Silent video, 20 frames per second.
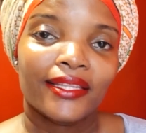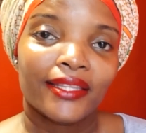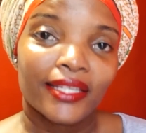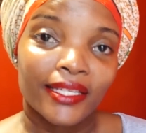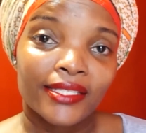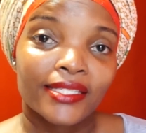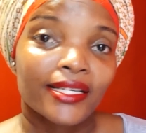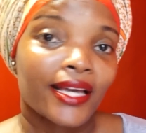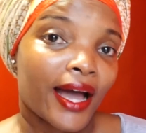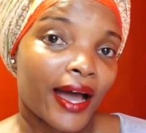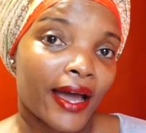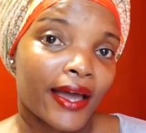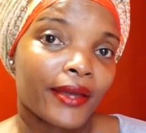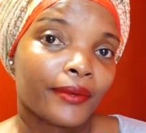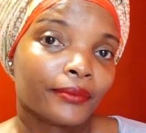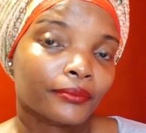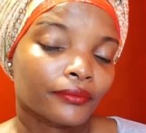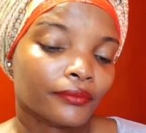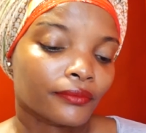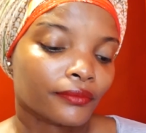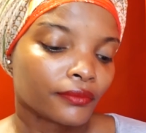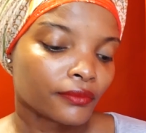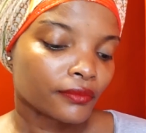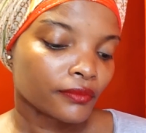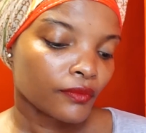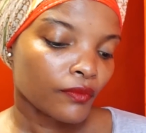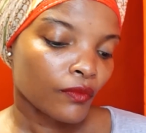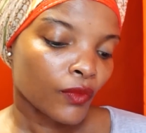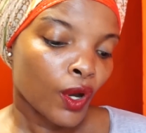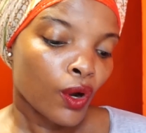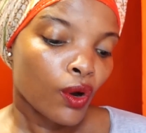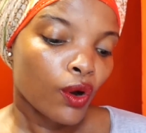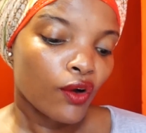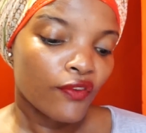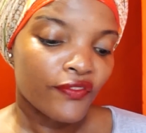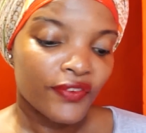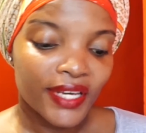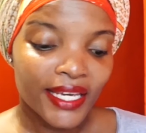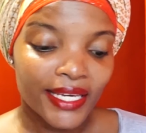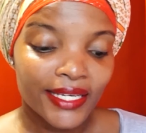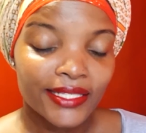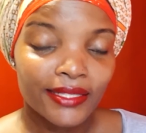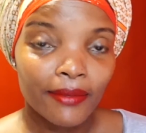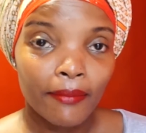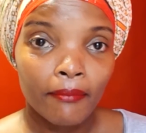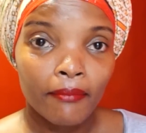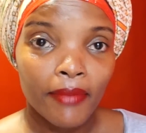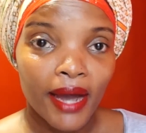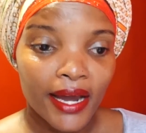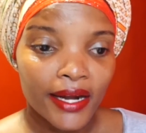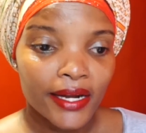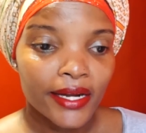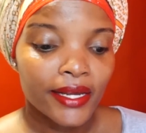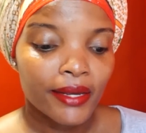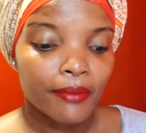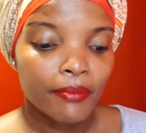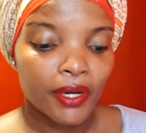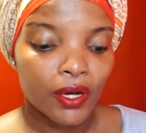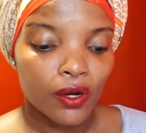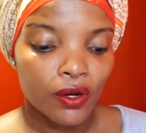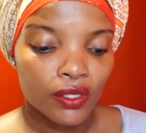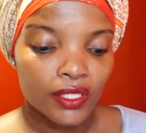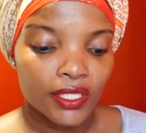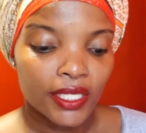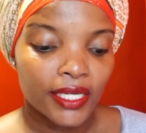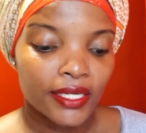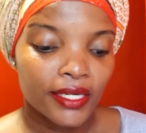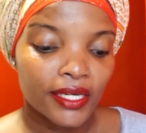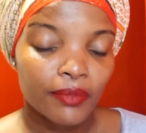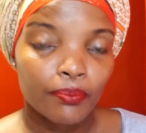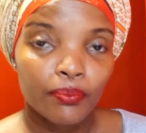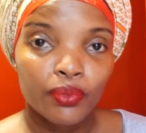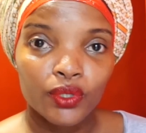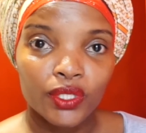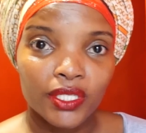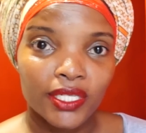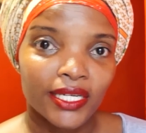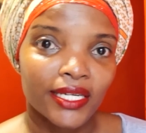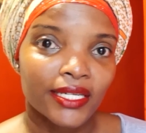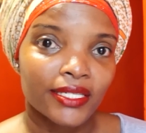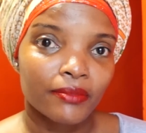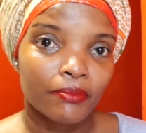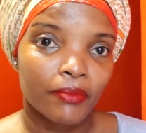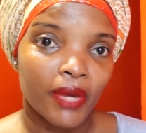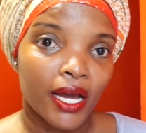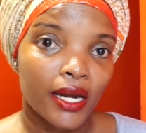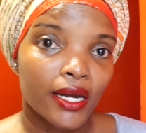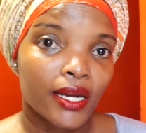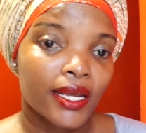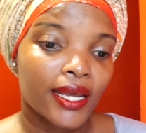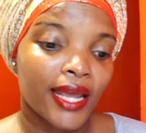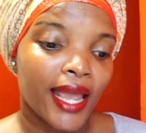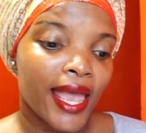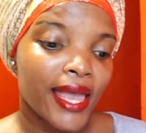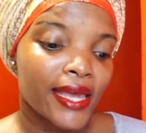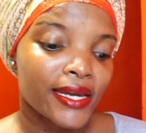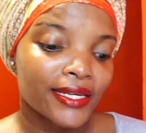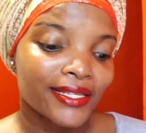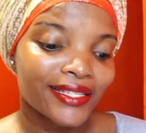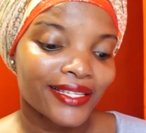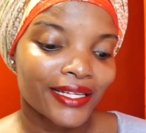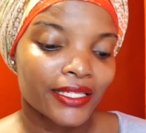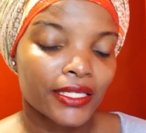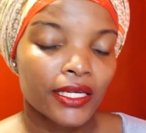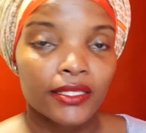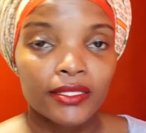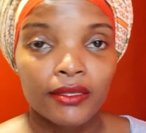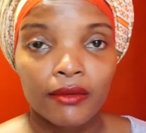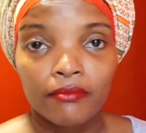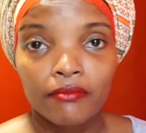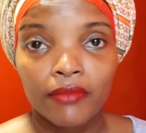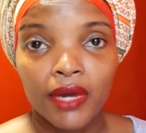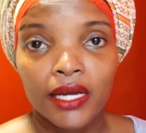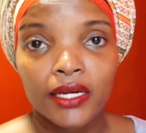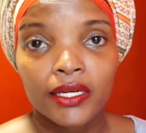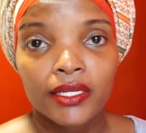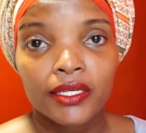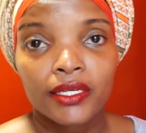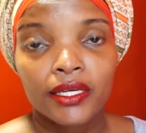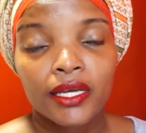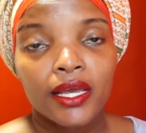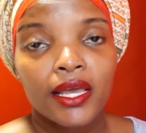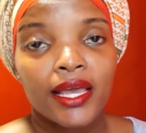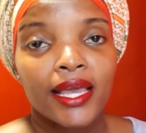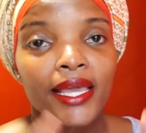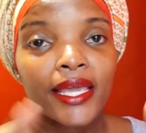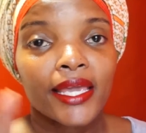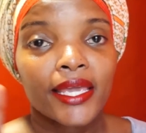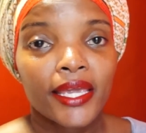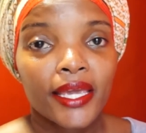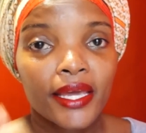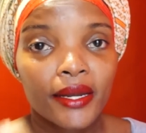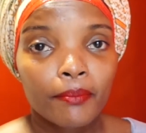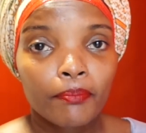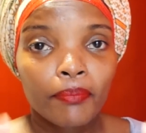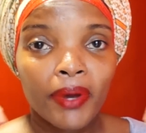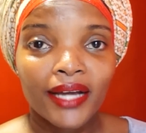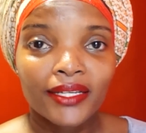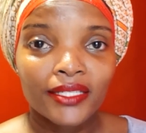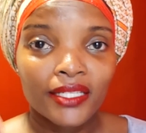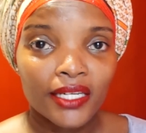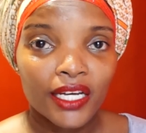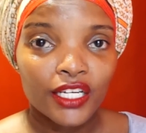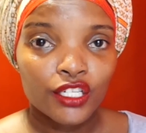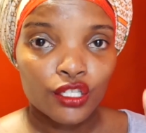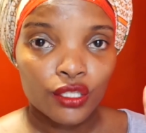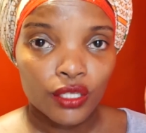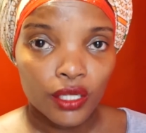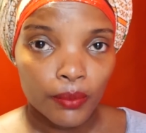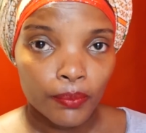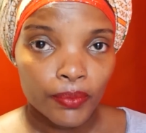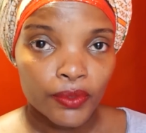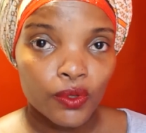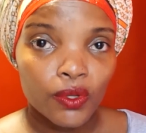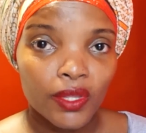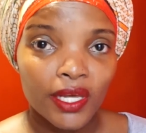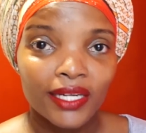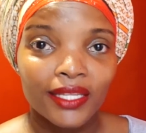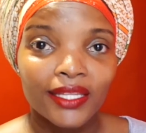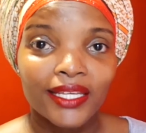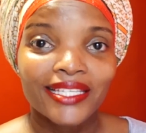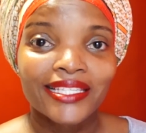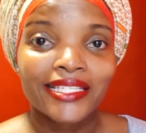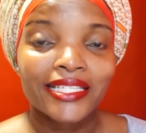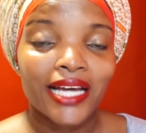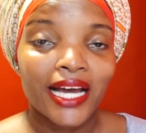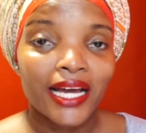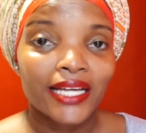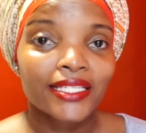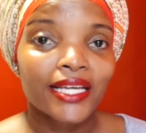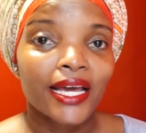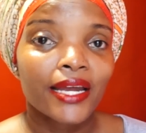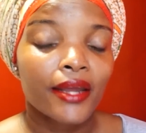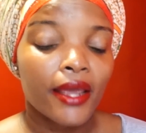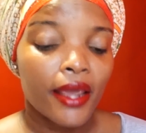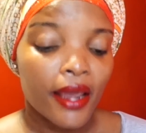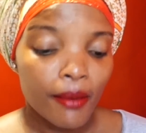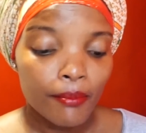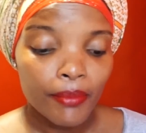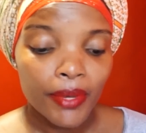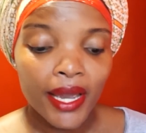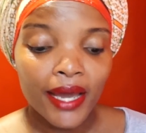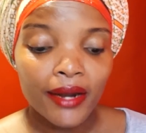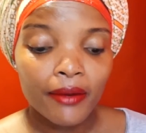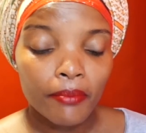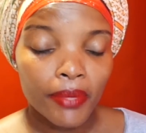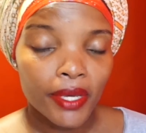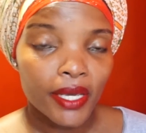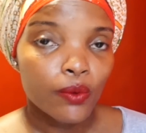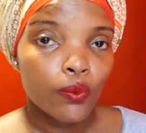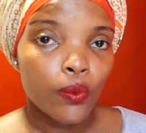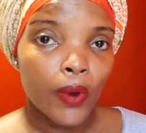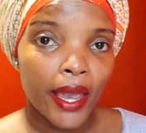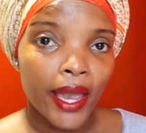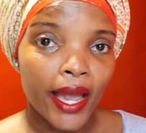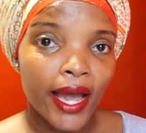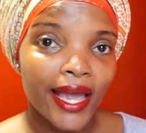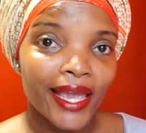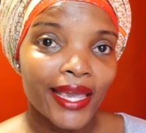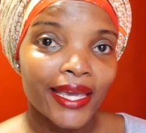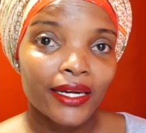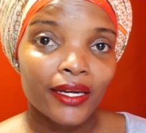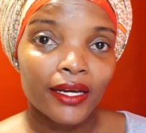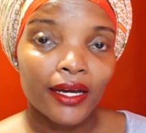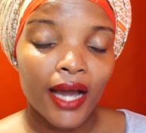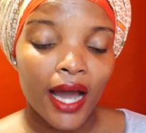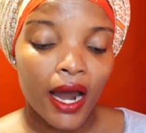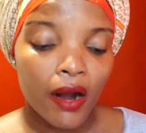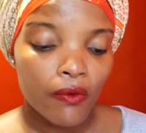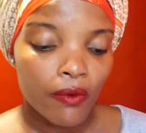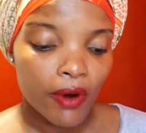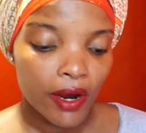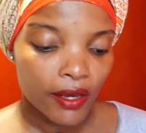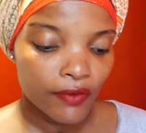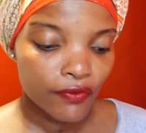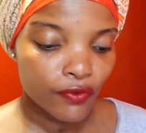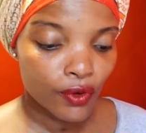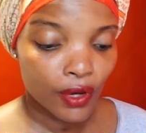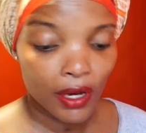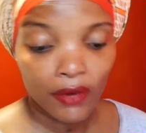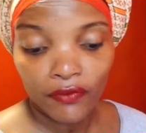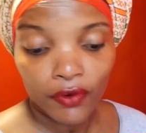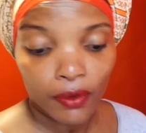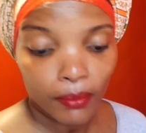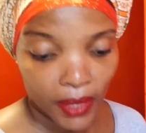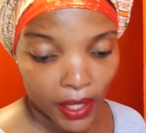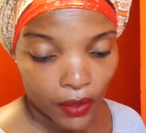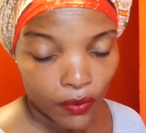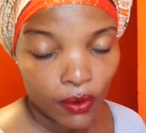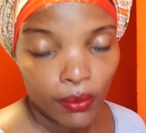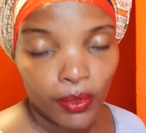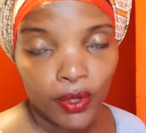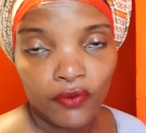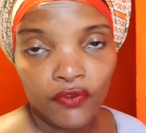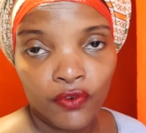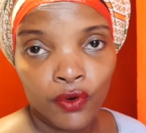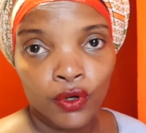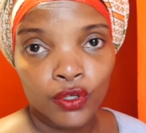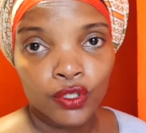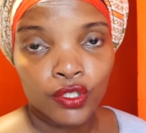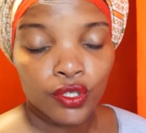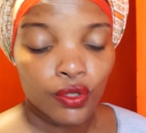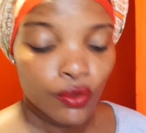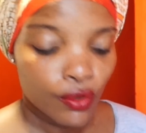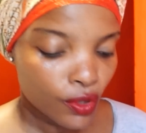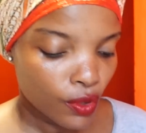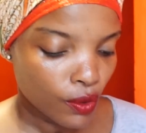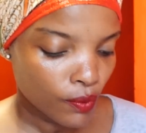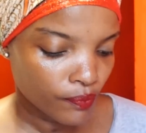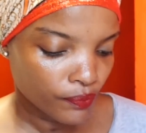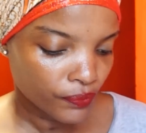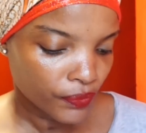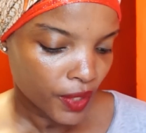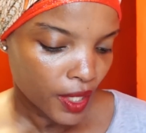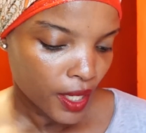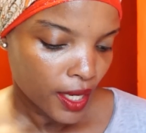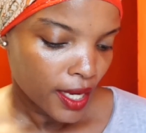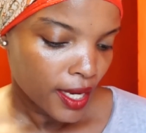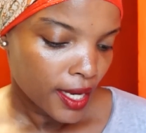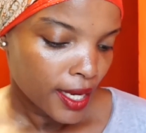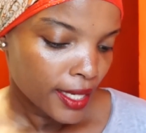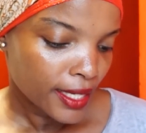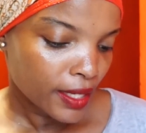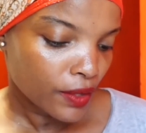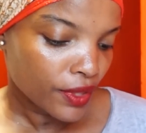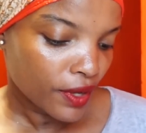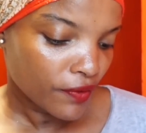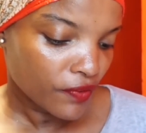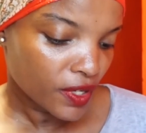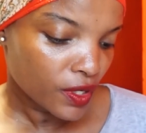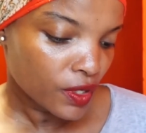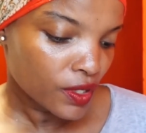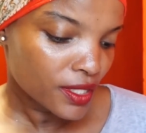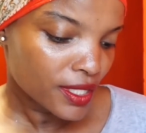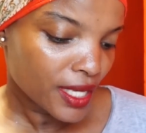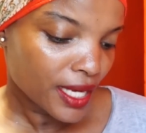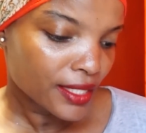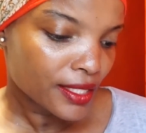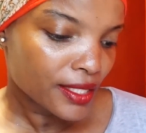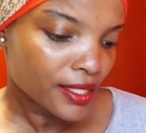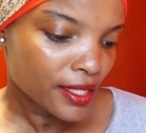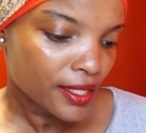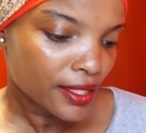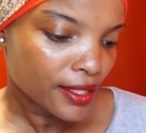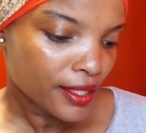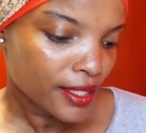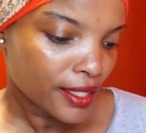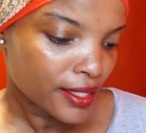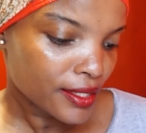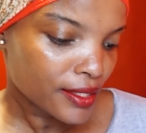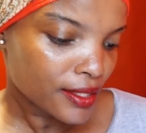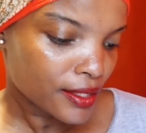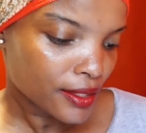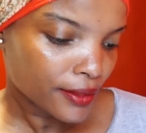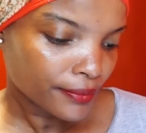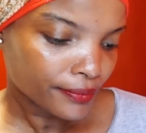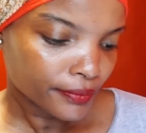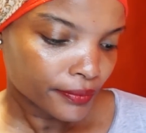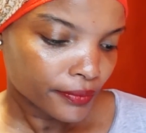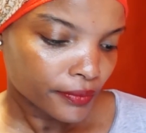this guy of his money because he did not put in his money and sent her some money in partnership so that they start an Airbnb where in Ngara, if you come from Nairobi, of course, you know. Now, there are videos that this